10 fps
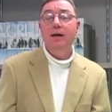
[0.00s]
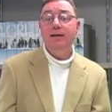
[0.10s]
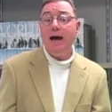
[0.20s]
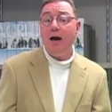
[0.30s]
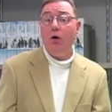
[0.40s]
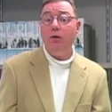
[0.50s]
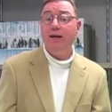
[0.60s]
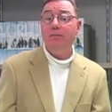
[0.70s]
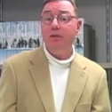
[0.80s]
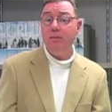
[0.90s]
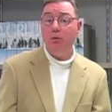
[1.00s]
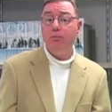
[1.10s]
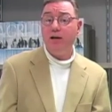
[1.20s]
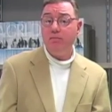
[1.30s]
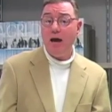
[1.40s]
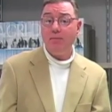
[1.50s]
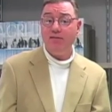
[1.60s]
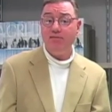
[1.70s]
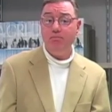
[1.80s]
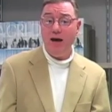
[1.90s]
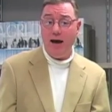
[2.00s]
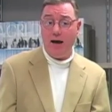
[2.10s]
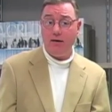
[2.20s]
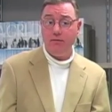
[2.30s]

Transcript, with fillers: Now, can people bring mammoths back?